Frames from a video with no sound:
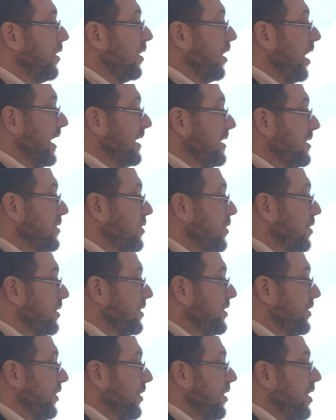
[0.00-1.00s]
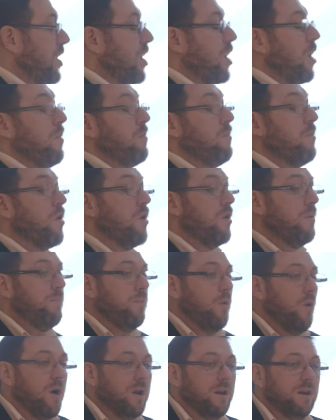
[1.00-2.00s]
I'd like to talk to. More
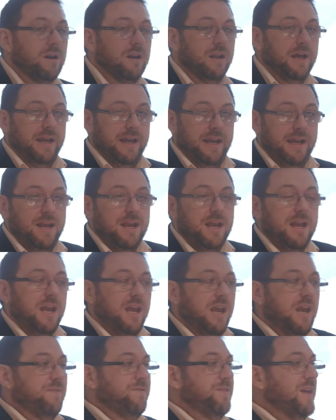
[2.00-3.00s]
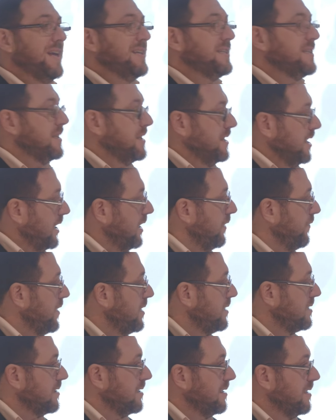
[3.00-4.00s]
importantly, if they're sick of
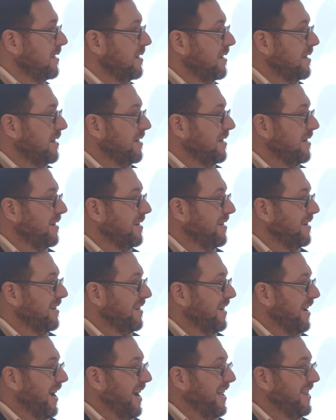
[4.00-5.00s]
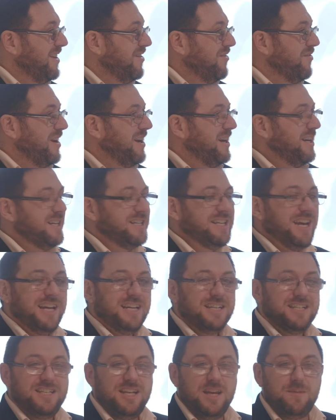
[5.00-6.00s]
it and they're ready to
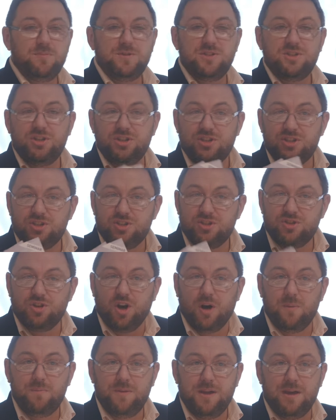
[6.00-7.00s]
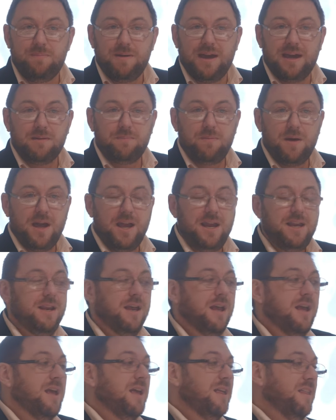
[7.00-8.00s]
take steps to stop their back pain,
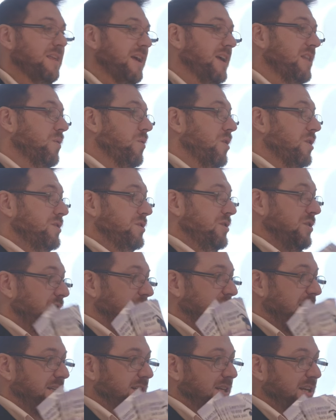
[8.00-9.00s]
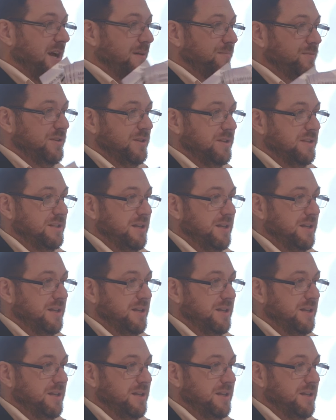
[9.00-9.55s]
they're the ones who need to come to the